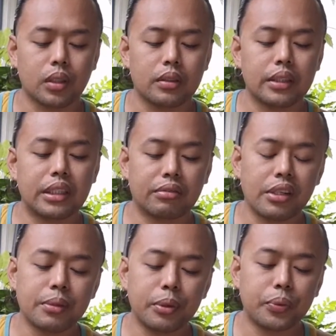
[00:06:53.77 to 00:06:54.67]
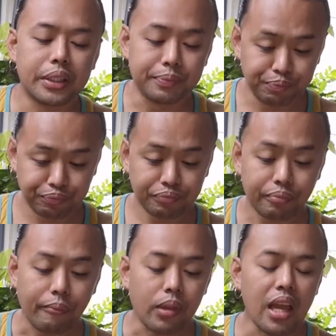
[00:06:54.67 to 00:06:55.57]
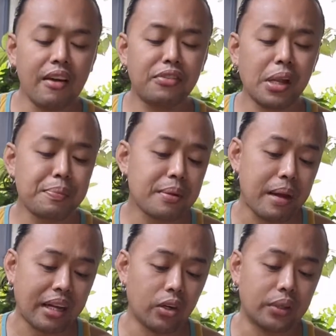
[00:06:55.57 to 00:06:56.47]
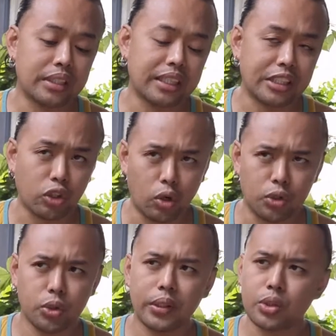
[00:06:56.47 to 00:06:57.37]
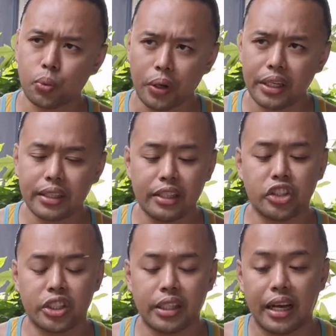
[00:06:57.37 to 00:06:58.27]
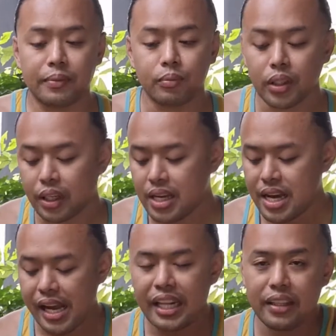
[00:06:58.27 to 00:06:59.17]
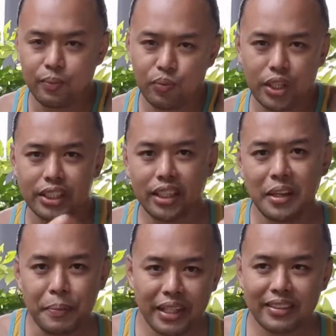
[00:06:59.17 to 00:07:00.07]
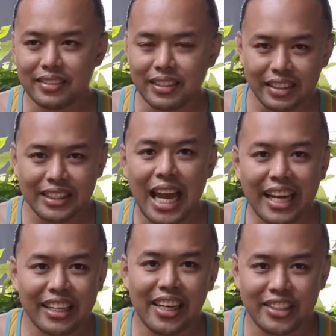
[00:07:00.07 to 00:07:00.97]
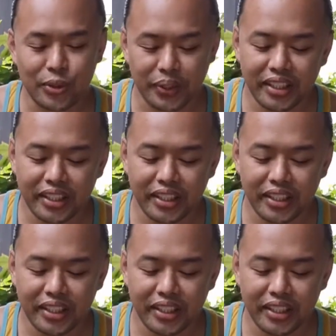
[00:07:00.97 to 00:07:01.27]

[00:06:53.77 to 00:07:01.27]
The difference between Philippine mango is that it's also a sweet. It's just that there's a little bit tanginess to